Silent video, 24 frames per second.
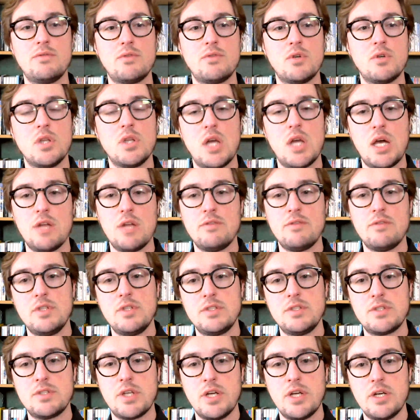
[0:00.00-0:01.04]
for a lot of
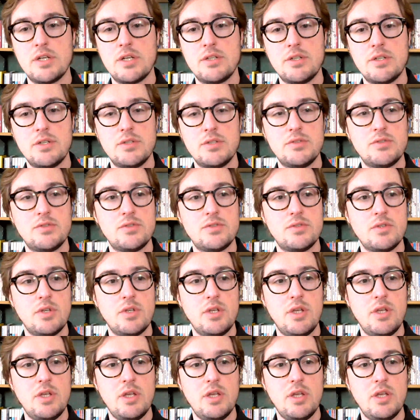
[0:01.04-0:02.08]
these characters
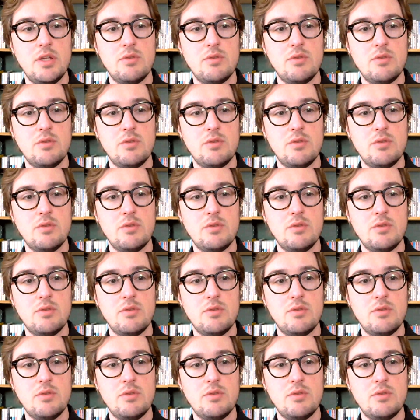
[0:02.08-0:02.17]
in,